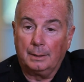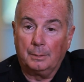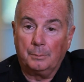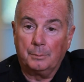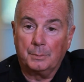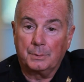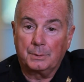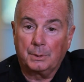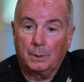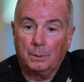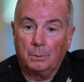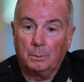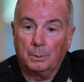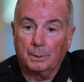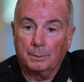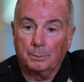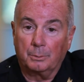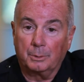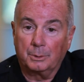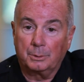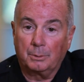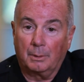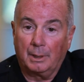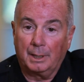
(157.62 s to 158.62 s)
So
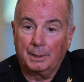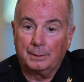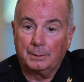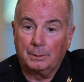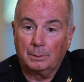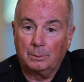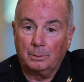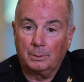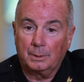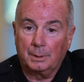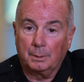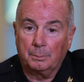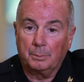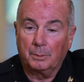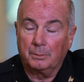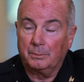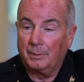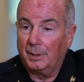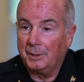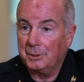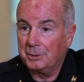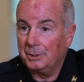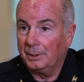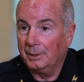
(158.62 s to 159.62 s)
we're trying to look at
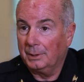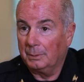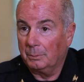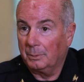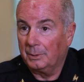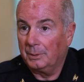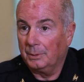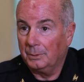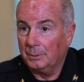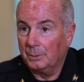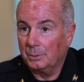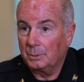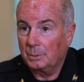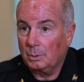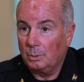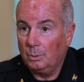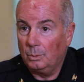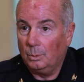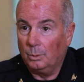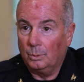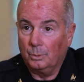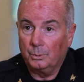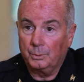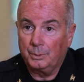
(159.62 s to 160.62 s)
prevention within the
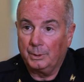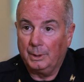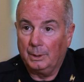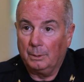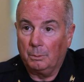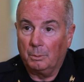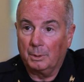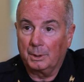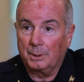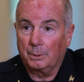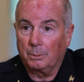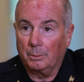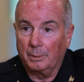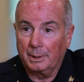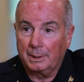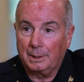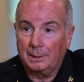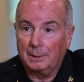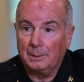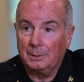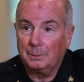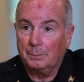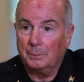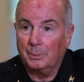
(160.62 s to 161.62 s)
schools. What
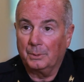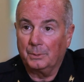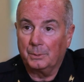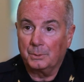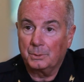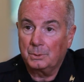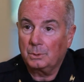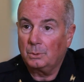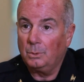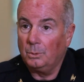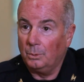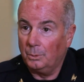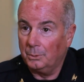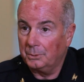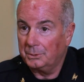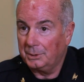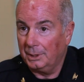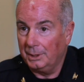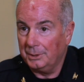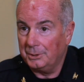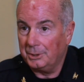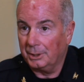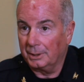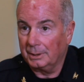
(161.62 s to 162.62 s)
curriculum are the schools
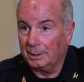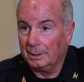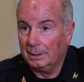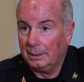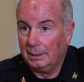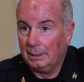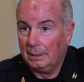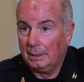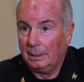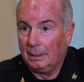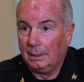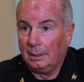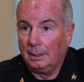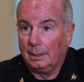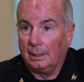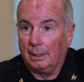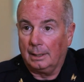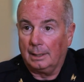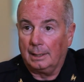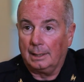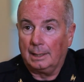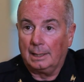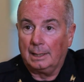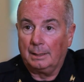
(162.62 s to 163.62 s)
teaching
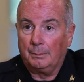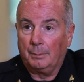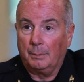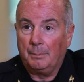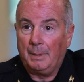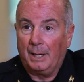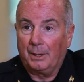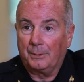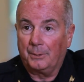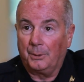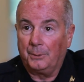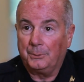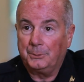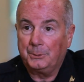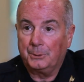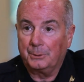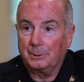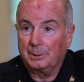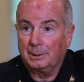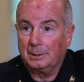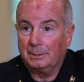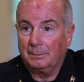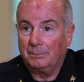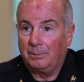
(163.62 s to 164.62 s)
about
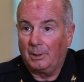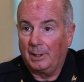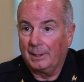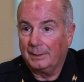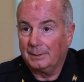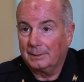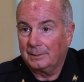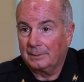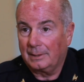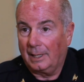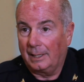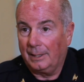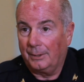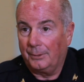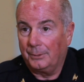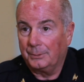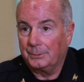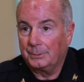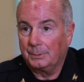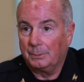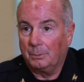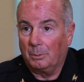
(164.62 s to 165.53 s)
alternative lifestyles?